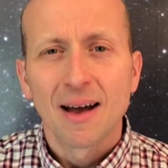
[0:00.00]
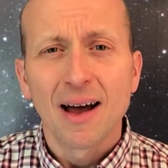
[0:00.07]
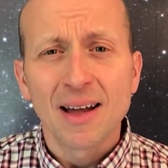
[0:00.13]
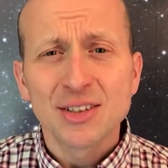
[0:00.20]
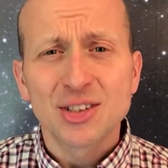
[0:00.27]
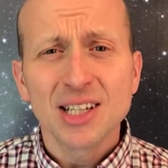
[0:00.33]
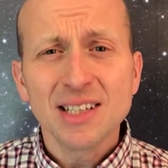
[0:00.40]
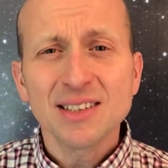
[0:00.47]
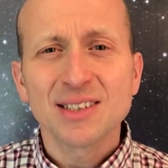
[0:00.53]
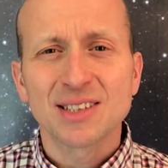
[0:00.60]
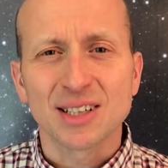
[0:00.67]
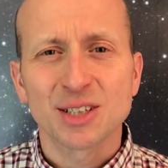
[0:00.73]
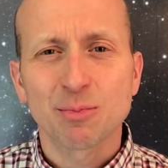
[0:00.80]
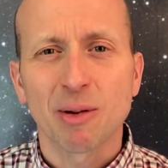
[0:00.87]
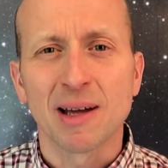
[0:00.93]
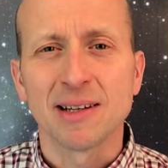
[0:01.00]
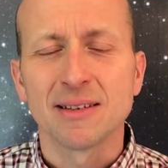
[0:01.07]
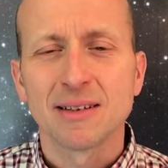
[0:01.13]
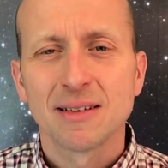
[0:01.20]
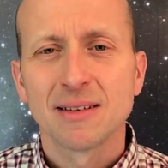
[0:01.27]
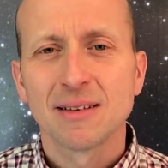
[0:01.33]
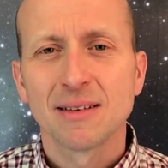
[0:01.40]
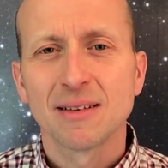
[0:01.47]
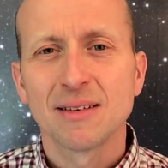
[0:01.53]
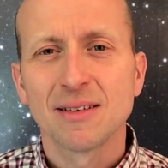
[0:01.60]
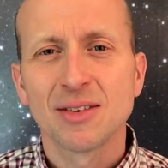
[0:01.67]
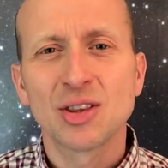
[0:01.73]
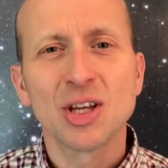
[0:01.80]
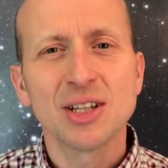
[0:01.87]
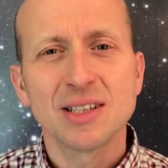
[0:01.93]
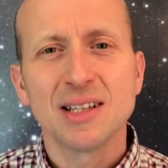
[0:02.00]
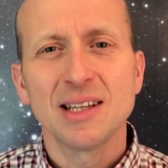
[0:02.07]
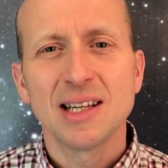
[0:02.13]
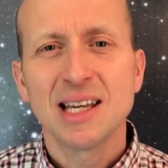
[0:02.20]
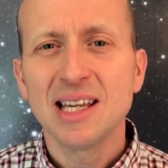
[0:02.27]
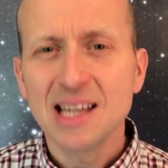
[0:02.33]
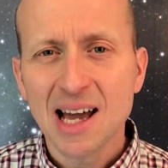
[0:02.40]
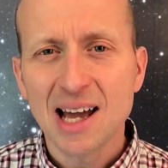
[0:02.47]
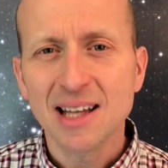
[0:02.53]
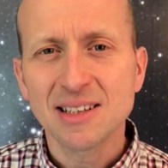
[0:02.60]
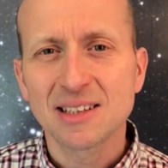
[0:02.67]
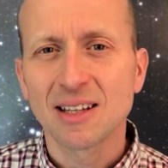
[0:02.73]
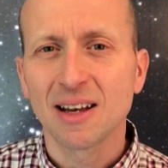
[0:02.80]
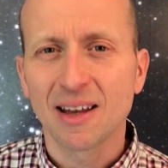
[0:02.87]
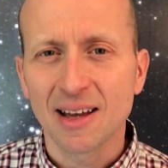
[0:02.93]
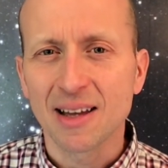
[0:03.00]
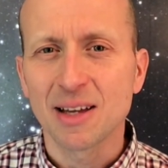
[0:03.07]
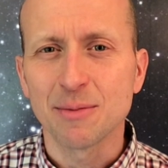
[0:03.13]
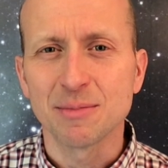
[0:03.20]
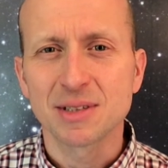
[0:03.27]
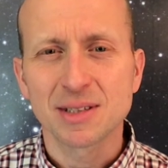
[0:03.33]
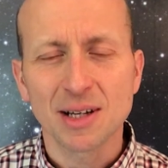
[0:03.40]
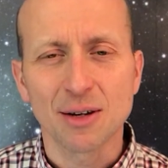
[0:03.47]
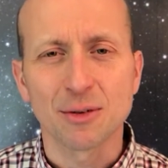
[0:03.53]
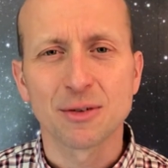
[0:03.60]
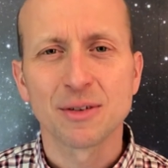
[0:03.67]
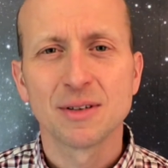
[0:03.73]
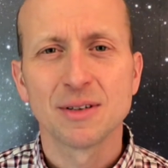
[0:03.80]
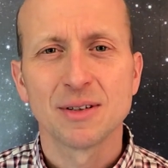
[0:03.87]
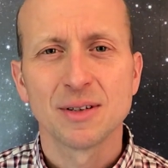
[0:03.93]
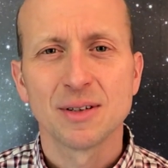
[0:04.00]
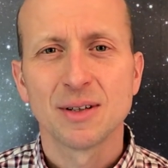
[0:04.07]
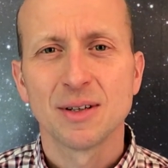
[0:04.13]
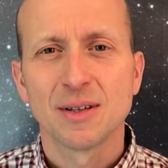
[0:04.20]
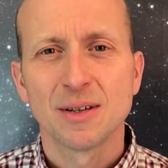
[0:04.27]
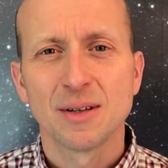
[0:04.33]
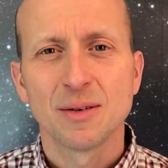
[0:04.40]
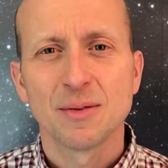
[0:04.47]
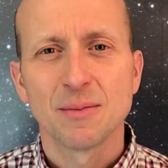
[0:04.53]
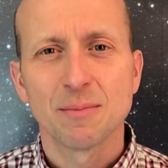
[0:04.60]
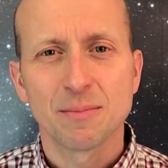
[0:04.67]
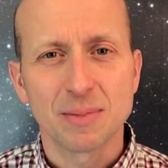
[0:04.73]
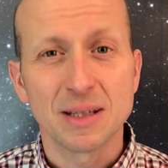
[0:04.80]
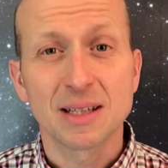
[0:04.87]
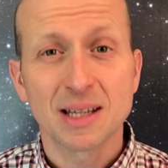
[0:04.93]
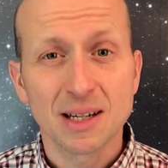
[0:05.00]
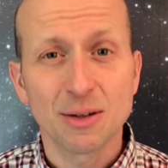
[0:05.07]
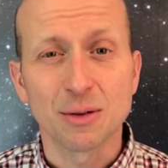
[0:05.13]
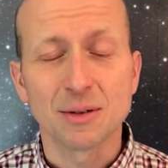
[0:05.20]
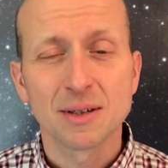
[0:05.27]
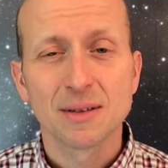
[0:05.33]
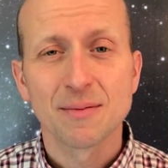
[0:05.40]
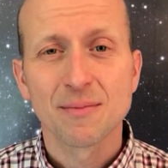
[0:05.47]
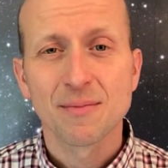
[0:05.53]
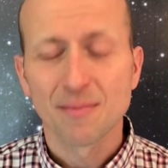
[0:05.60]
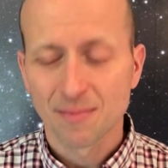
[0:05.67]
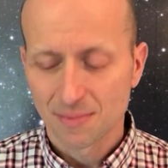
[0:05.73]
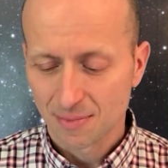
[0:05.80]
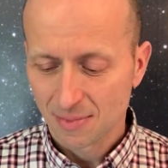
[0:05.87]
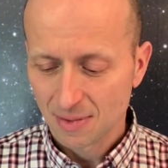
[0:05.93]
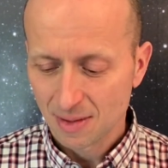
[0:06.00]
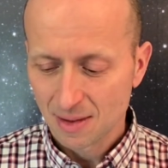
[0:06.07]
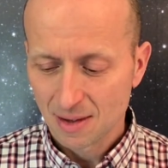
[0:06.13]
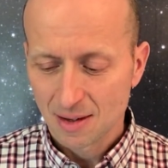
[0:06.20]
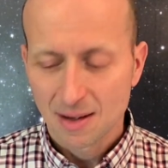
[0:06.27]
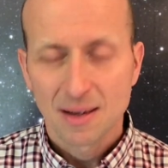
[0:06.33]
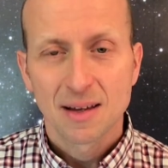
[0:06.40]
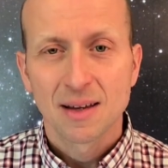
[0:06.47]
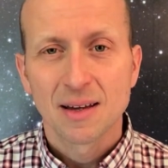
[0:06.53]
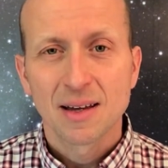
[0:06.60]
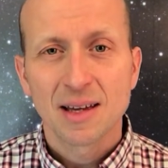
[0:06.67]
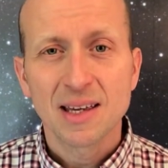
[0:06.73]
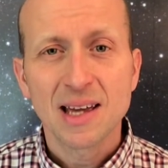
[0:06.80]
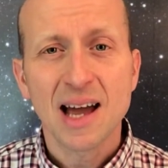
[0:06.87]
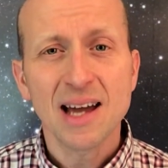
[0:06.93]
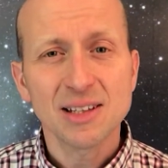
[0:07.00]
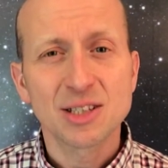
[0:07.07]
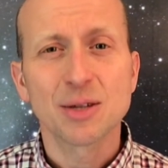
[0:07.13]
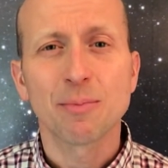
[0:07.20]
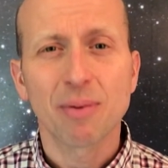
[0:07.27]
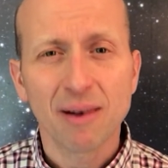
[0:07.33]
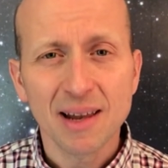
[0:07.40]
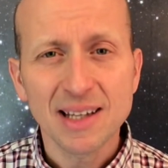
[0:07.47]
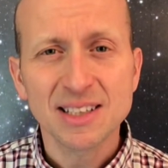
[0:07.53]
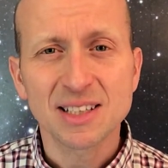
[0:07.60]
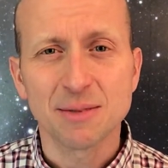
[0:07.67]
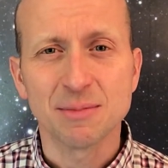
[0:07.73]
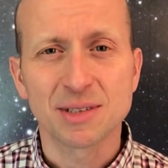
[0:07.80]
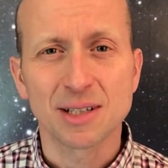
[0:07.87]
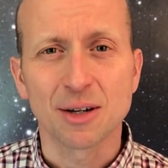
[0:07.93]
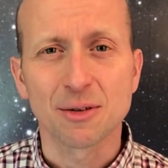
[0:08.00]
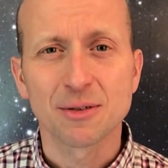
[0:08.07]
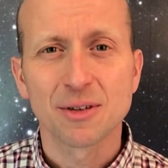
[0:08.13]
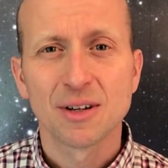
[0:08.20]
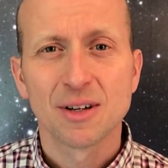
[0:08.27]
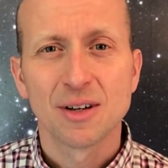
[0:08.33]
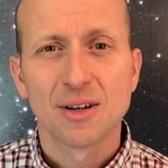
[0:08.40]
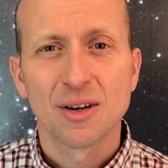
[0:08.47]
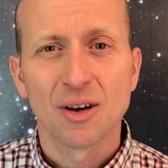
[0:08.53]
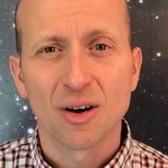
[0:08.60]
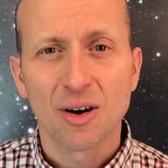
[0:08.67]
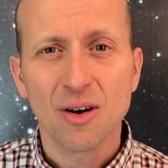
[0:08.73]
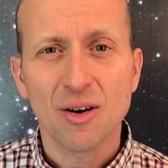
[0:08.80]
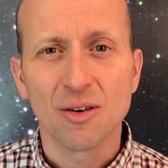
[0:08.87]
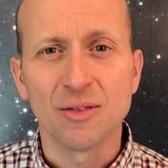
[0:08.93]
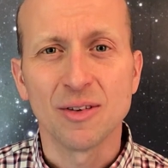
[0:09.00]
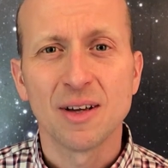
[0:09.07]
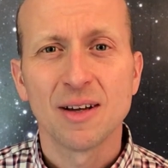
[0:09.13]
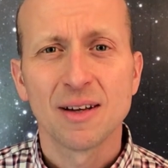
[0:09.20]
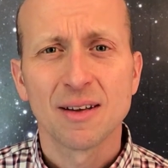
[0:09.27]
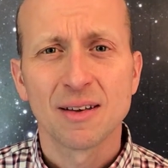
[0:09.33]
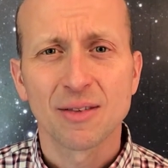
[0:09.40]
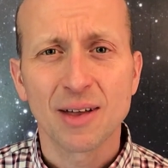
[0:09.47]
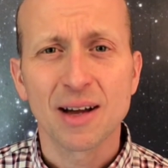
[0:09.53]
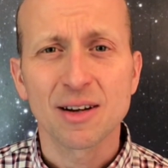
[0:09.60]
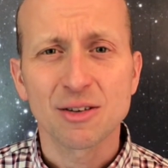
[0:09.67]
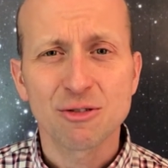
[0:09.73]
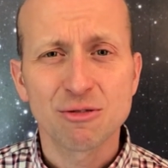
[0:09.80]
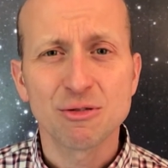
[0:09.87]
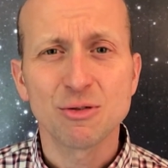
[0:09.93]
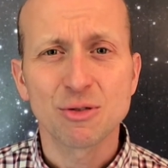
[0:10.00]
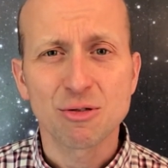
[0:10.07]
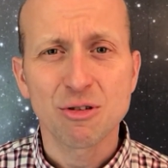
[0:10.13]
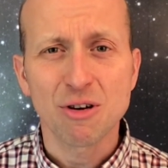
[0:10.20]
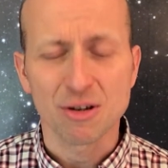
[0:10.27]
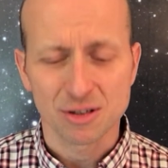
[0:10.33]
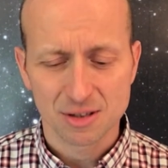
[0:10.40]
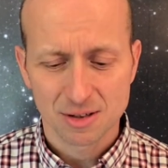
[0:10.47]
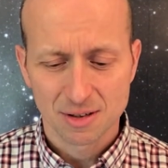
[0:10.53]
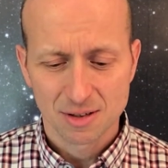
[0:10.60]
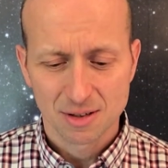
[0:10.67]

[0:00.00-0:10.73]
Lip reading: And Jesus explained that he had to let himself be killed. He had to place himself on that cruel cross.